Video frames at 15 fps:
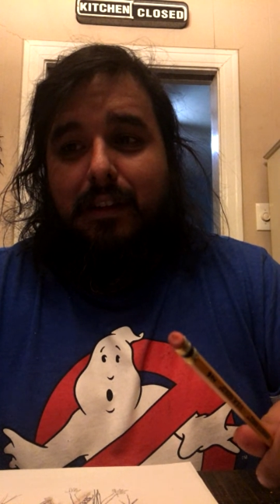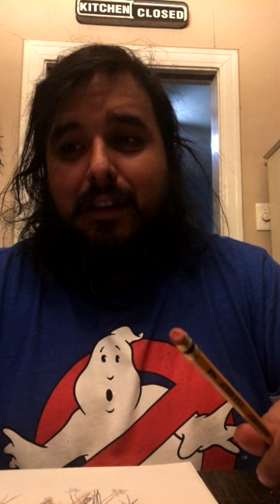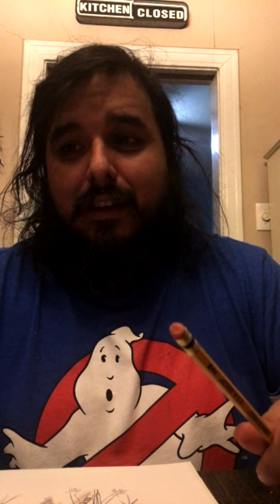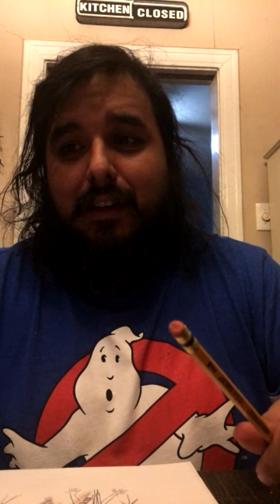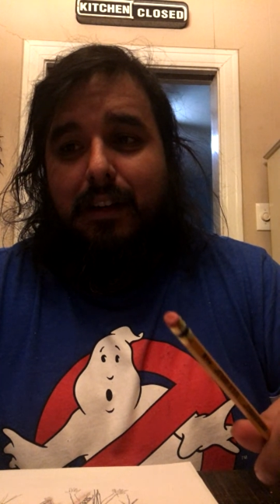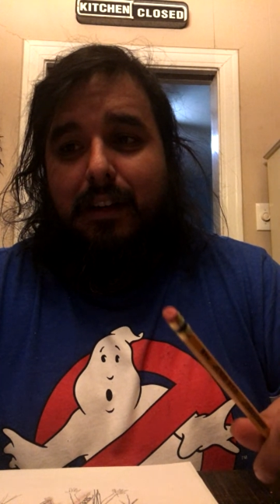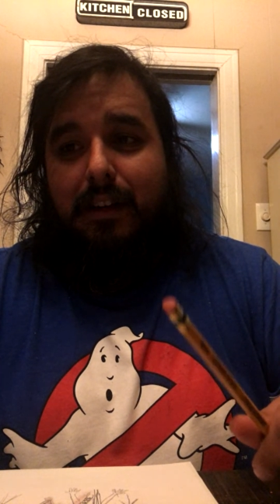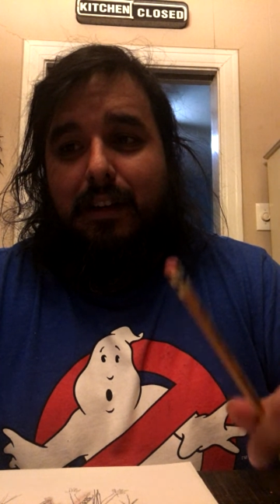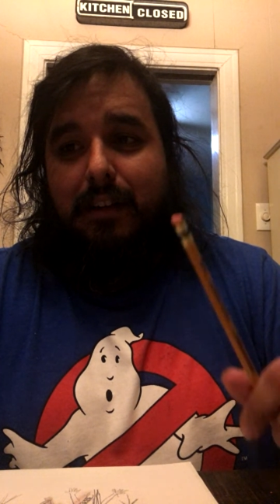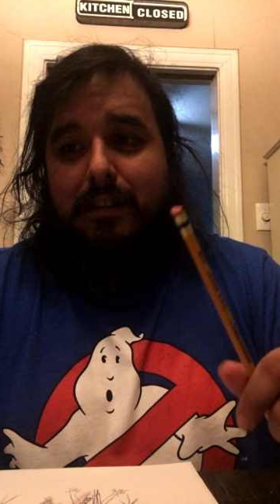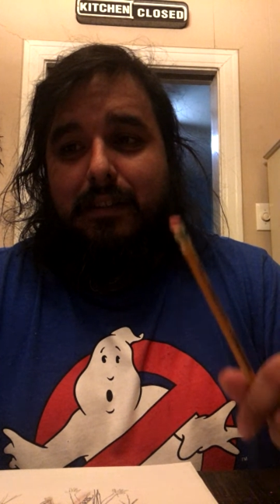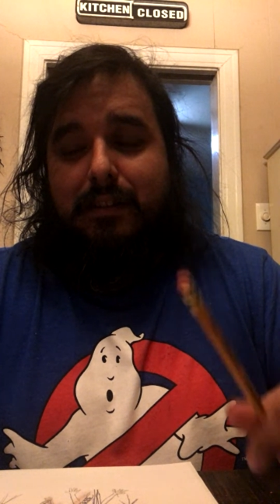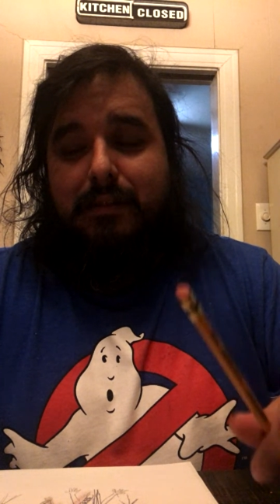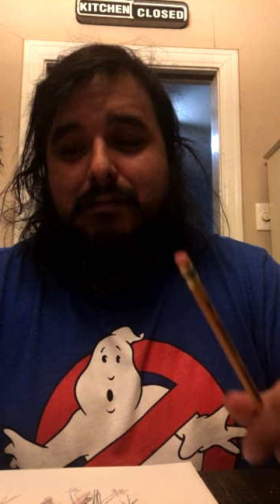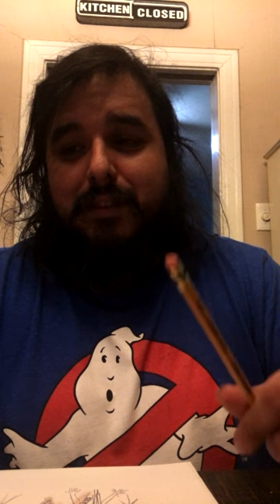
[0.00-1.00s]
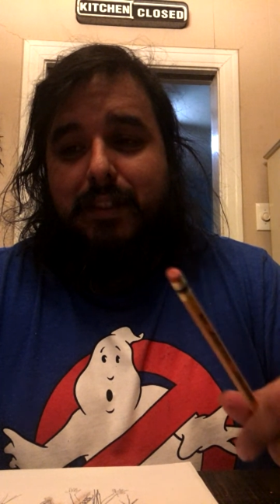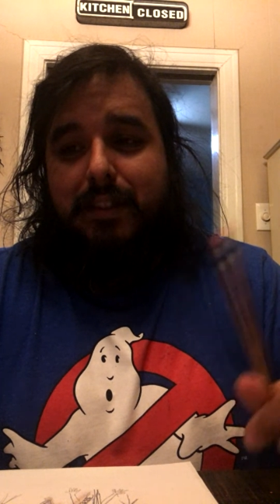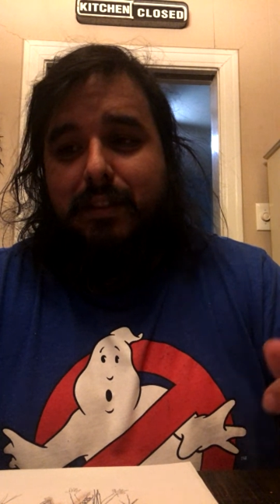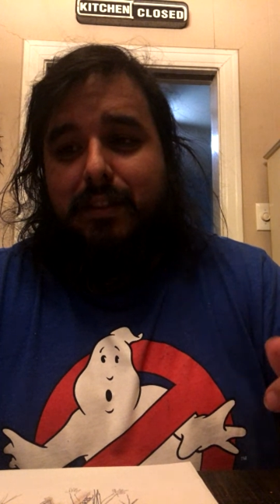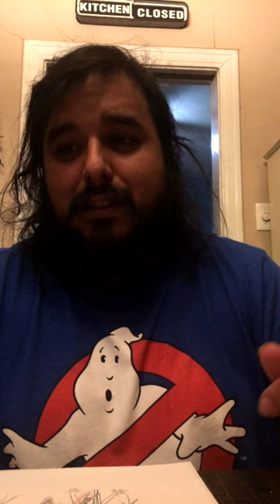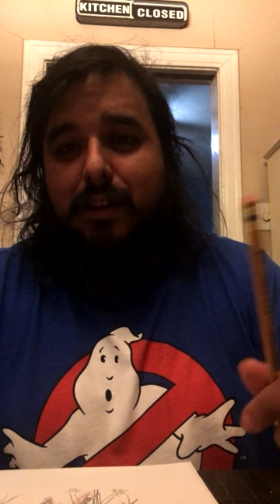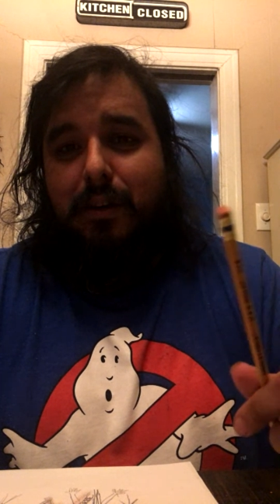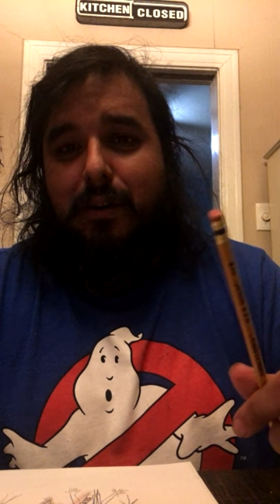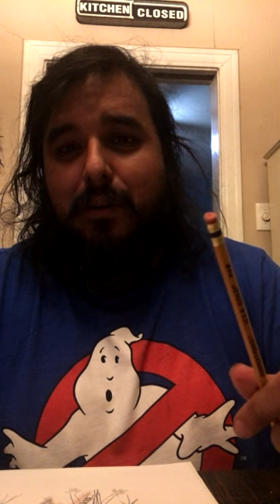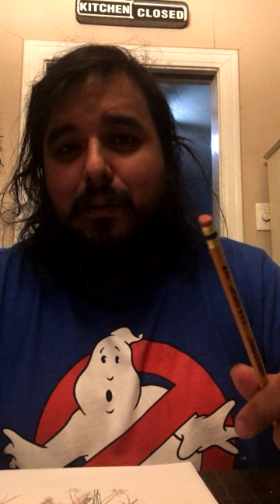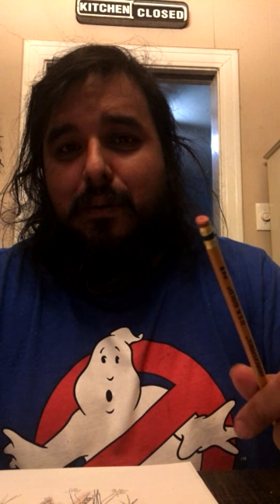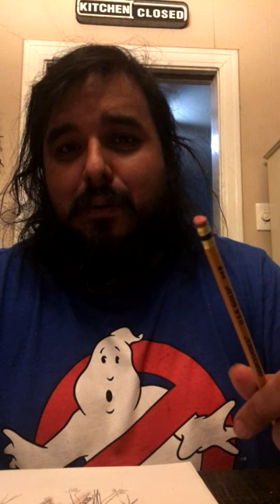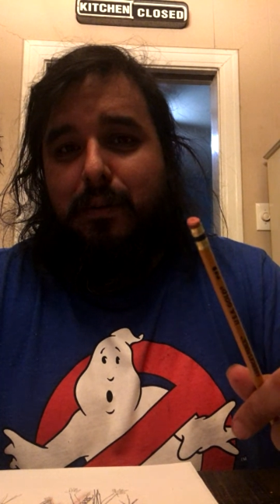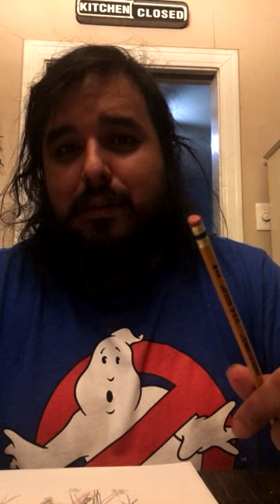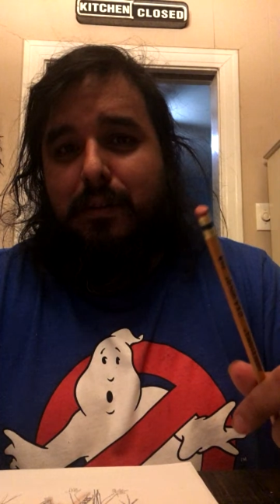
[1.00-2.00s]
uh, just
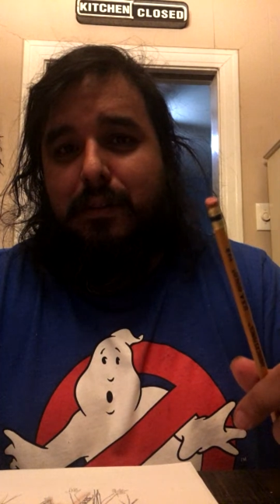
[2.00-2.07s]
know,